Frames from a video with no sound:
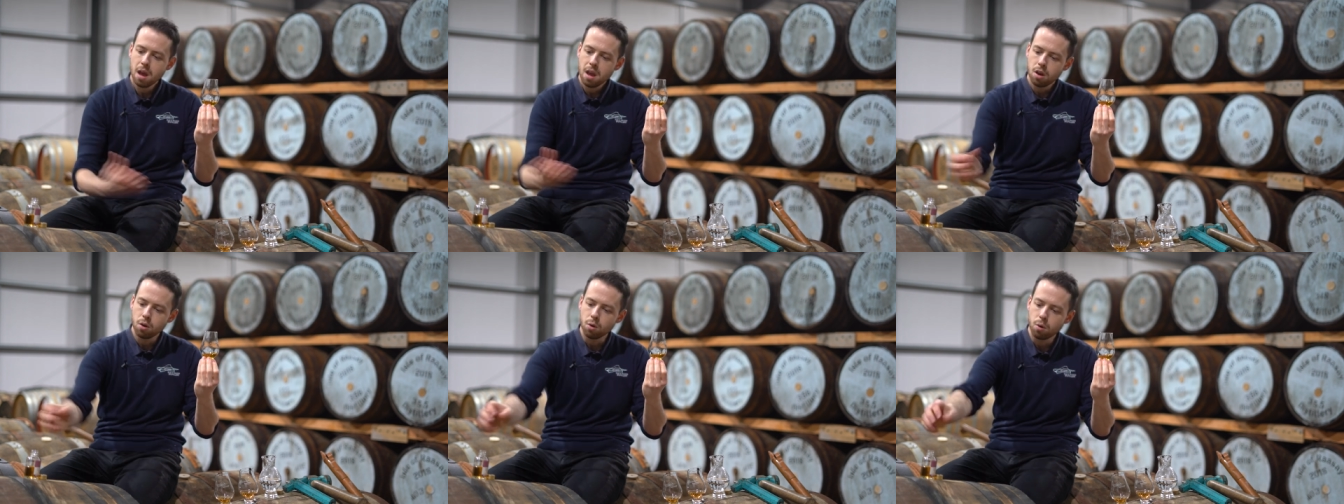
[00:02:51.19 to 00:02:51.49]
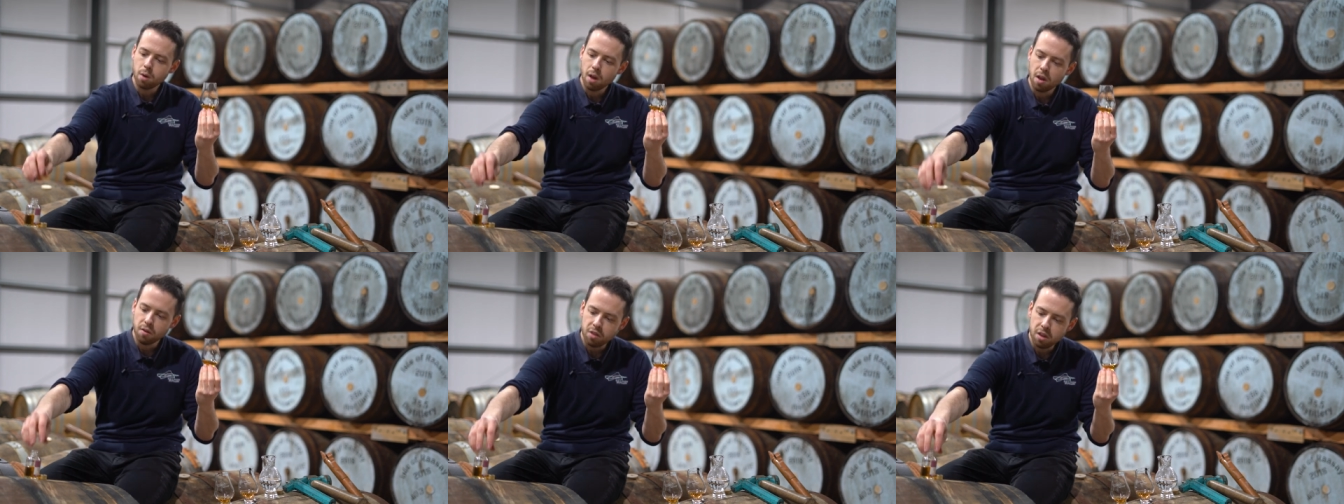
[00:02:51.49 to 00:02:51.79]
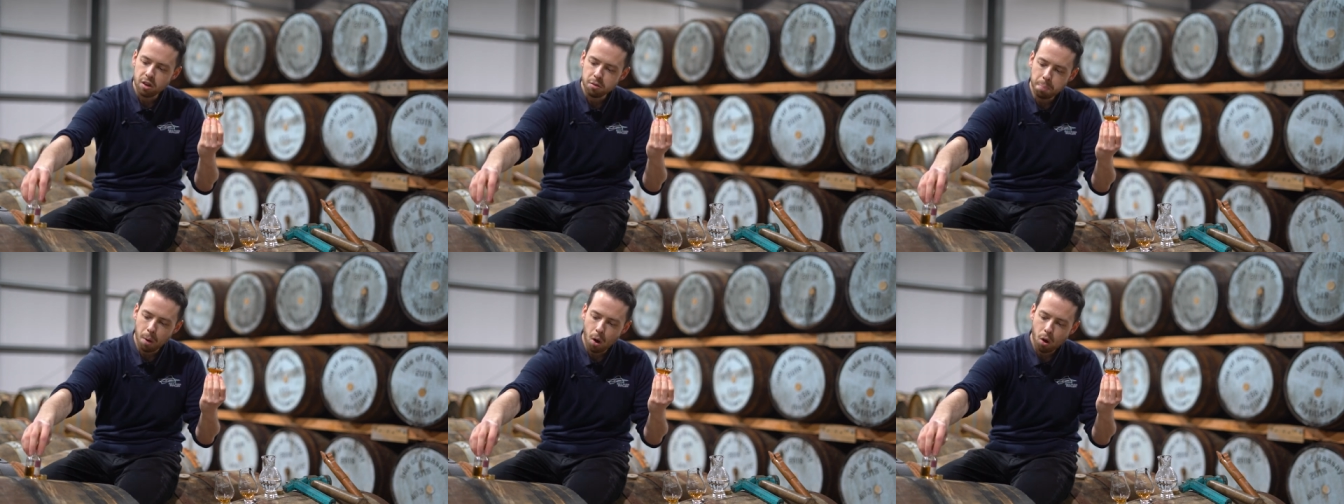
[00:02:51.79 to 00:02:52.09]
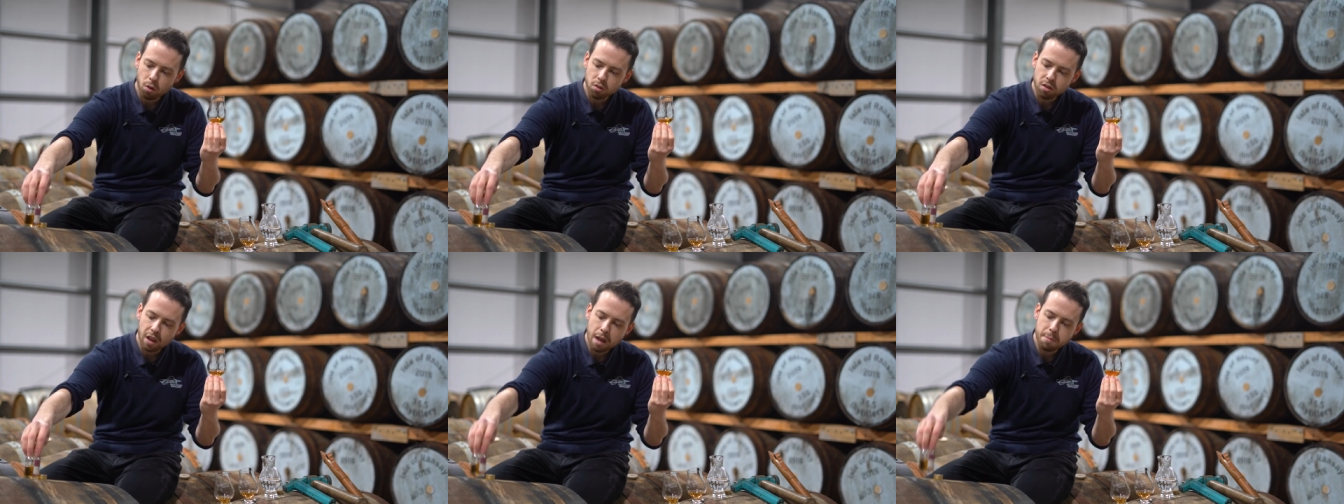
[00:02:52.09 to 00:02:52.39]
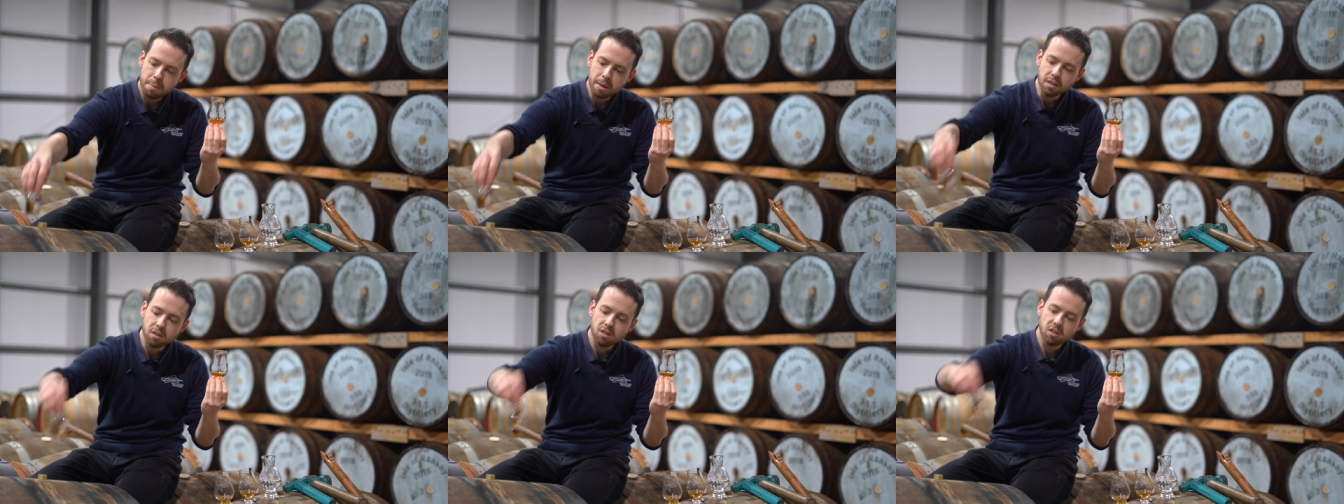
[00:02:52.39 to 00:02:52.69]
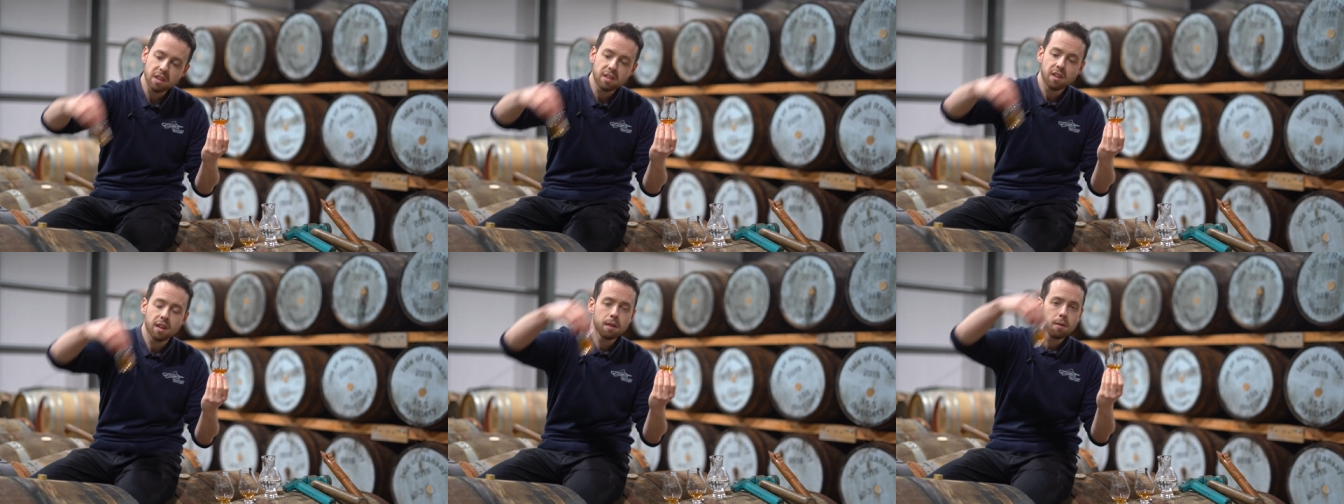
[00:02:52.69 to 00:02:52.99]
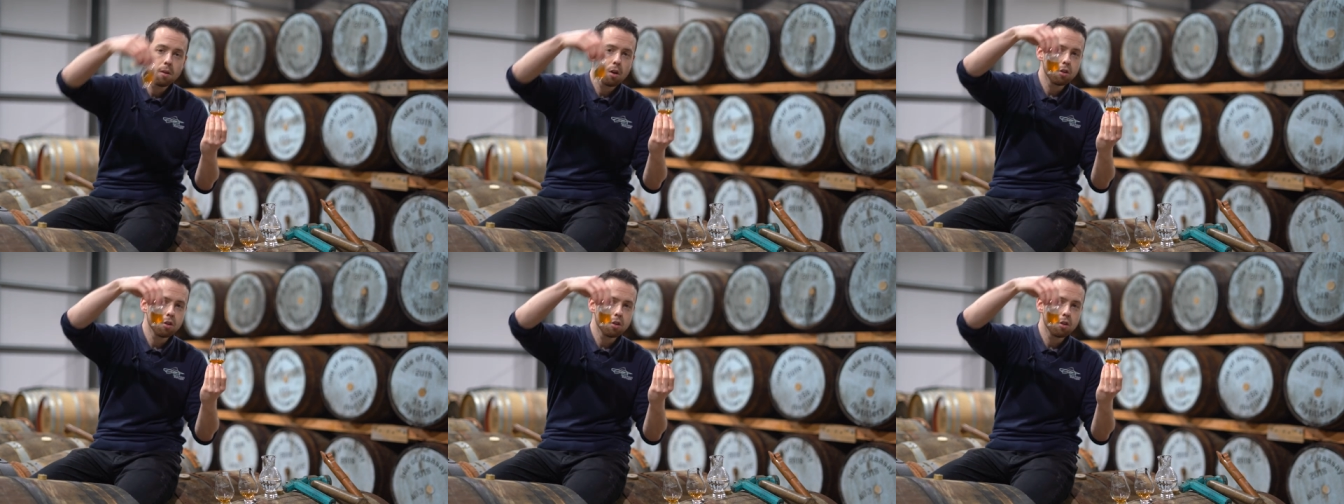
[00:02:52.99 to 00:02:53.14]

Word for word: You know, if these bottles had been sitting